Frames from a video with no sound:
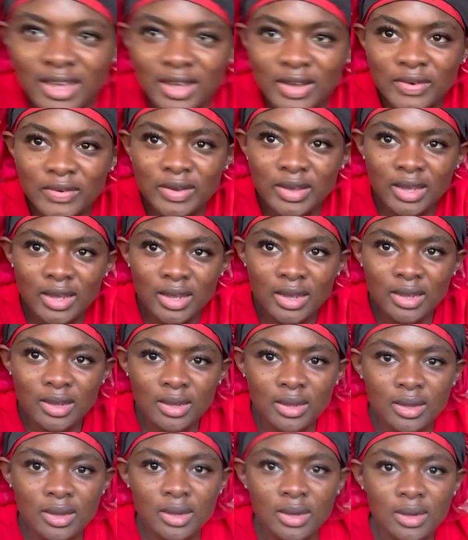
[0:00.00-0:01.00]
Okay,
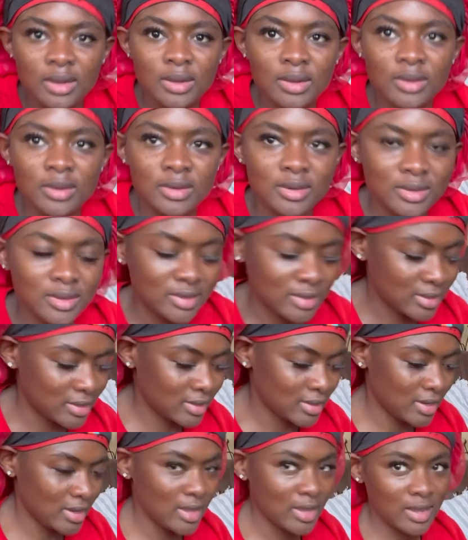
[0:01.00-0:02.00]

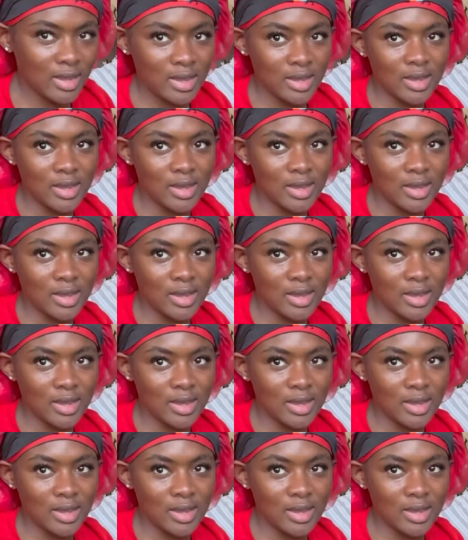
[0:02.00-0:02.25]
yeah.